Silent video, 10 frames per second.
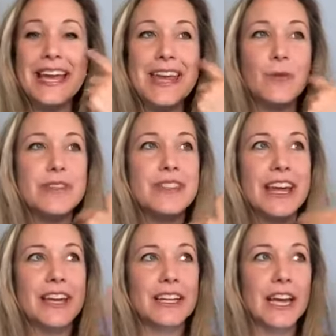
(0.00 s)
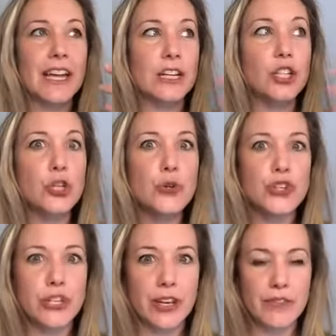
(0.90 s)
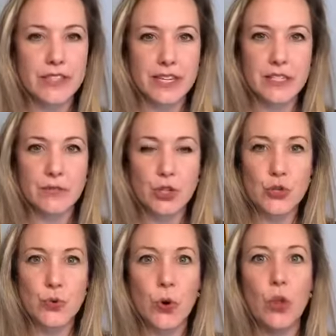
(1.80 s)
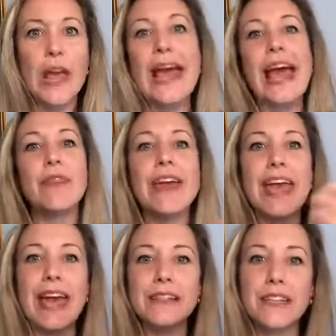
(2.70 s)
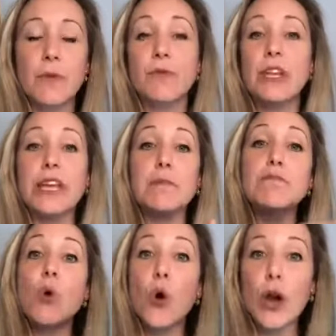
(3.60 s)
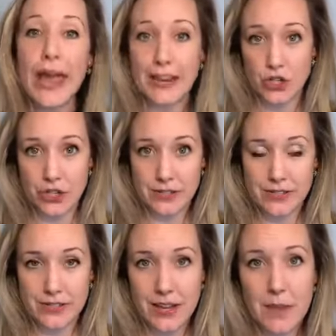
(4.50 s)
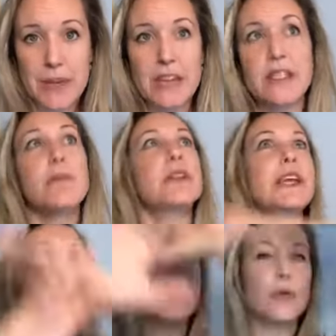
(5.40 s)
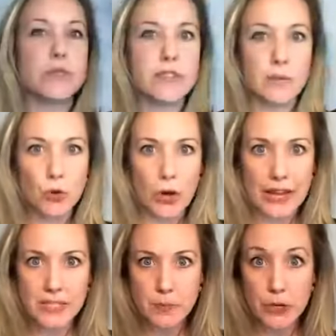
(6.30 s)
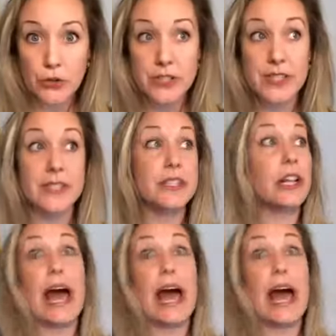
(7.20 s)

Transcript: it was like an, an, illusion of a sense of control and they ended up feeling more anxious because they believed that it was some grand conspiracy still